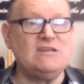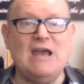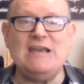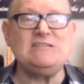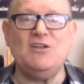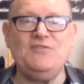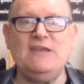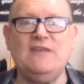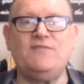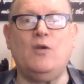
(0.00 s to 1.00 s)
I still
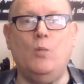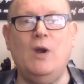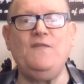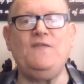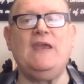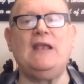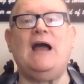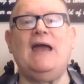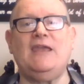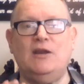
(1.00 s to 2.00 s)
think that the one thing
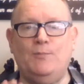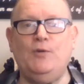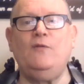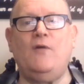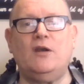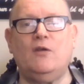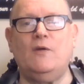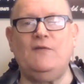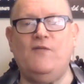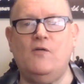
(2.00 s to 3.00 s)
I can improve on
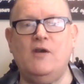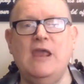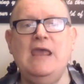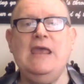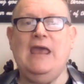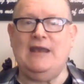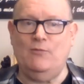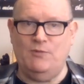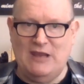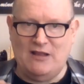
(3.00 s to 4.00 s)
going forward, and it
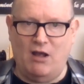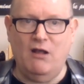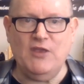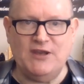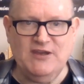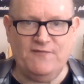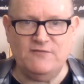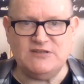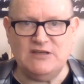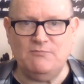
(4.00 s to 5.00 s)
would make all the
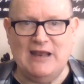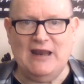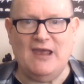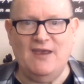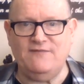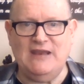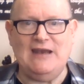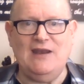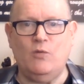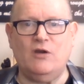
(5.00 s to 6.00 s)
difference in my life,
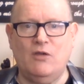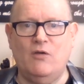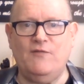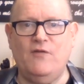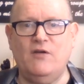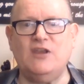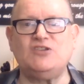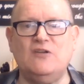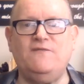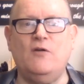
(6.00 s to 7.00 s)
daily work going forward, is
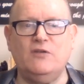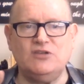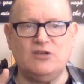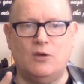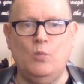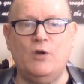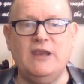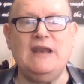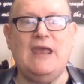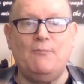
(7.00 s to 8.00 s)
to focus on
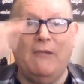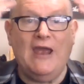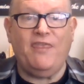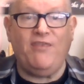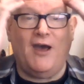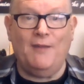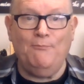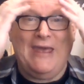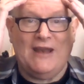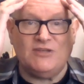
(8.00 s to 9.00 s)
working at my thought
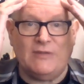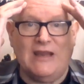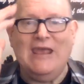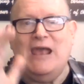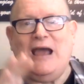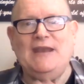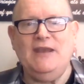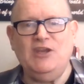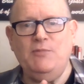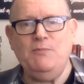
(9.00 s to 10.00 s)
management. I
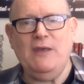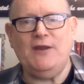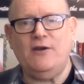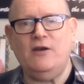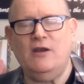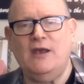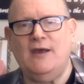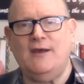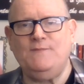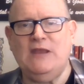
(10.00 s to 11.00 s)
need to be better
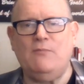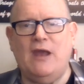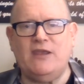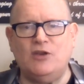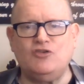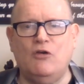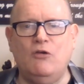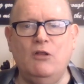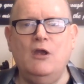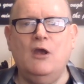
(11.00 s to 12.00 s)
uh, in my
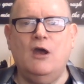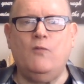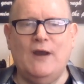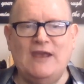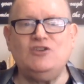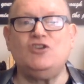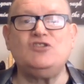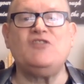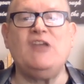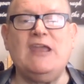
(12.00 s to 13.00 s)
control of what I choose
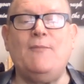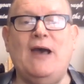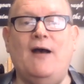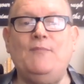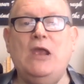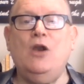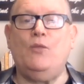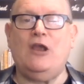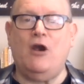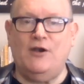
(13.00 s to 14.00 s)
to think about
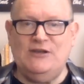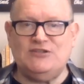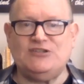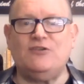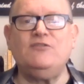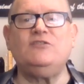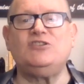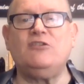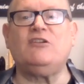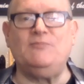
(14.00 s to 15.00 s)
regarding certain
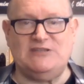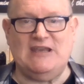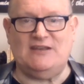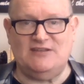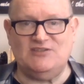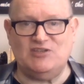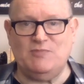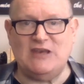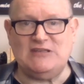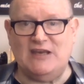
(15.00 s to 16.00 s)
circumstances,
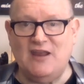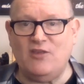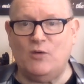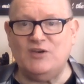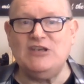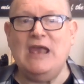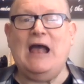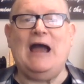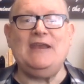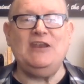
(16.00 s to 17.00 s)
especially. In other words,
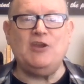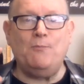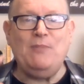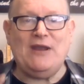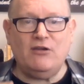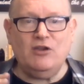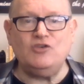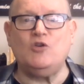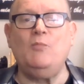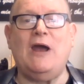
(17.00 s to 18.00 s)
I need to better
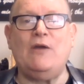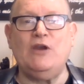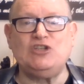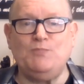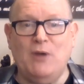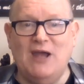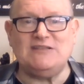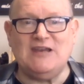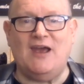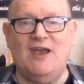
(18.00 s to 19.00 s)
control my response
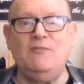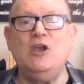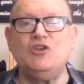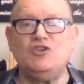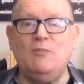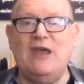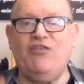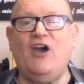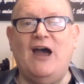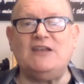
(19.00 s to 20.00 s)
time to my
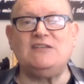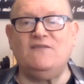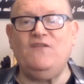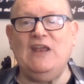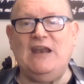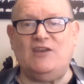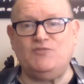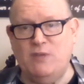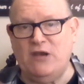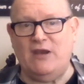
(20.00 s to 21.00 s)
thoughts and feelings,
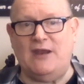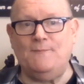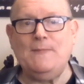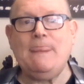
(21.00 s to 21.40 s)
period.